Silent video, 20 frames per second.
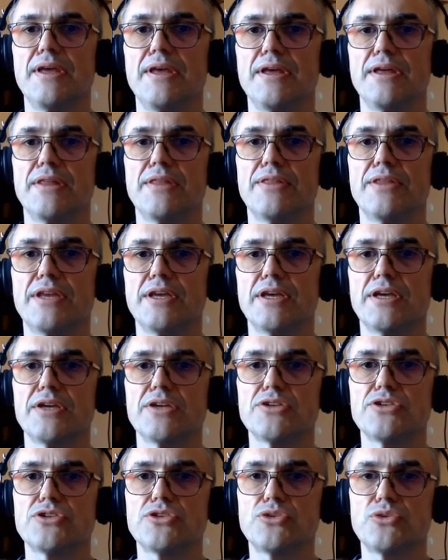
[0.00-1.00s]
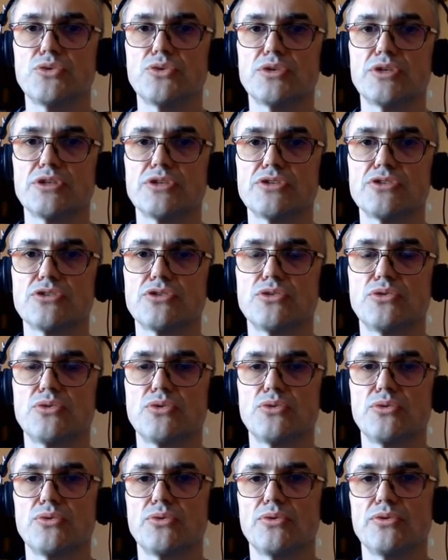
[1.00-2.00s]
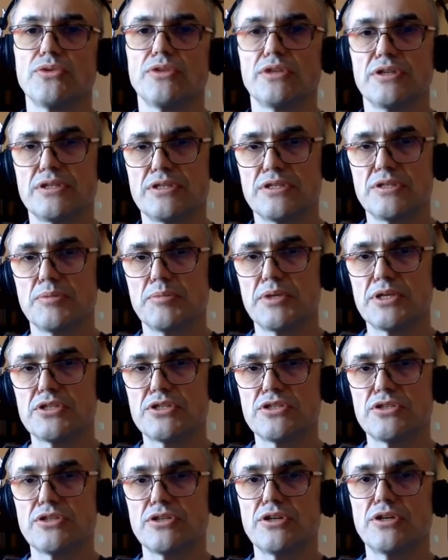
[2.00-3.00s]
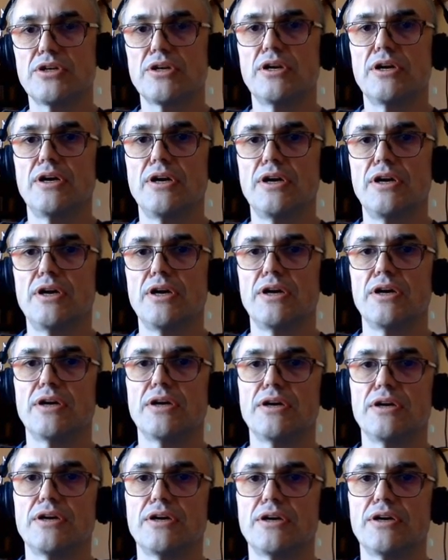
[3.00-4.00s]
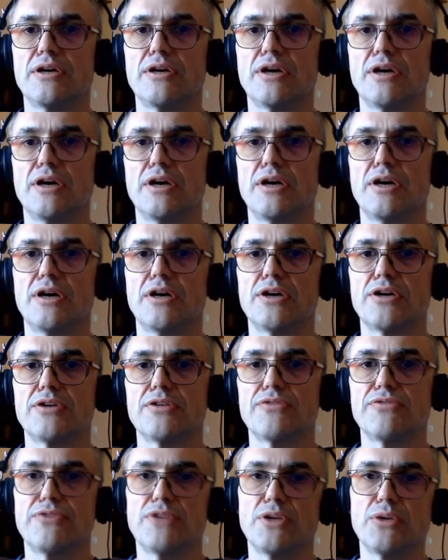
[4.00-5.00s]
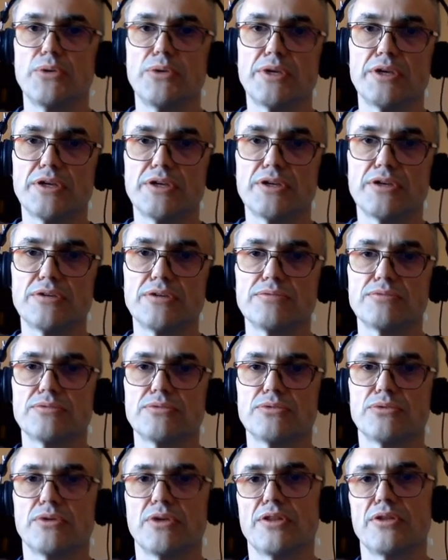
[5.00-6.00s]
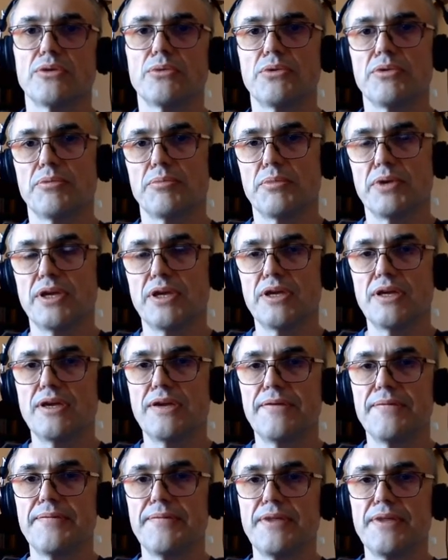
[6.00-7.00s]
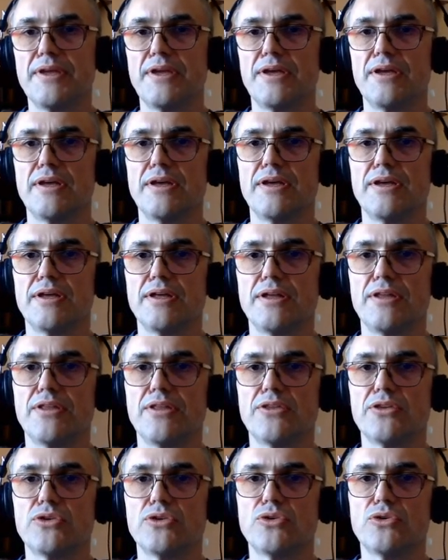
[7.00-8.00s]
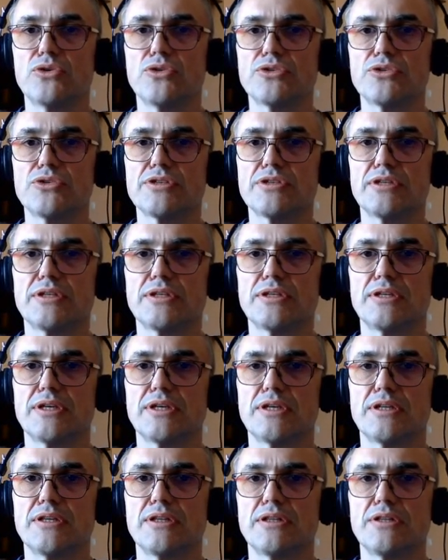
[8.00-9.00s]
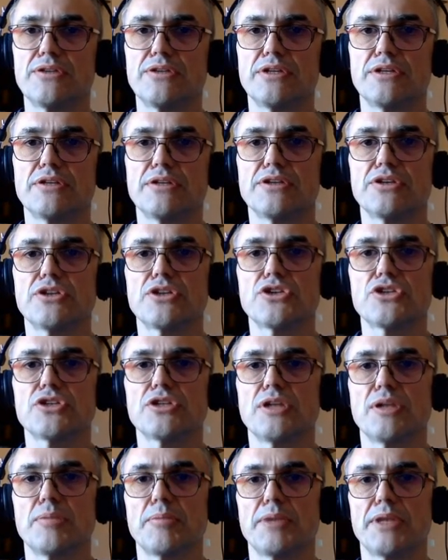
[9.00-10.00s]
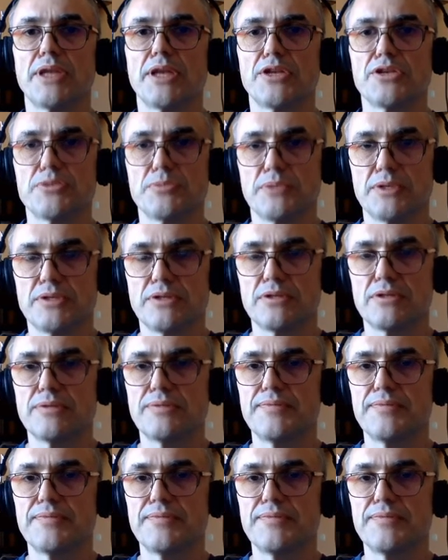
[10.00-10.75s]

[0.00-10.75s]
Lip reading: the students who this semester are following, together with me, the course entitled International Management.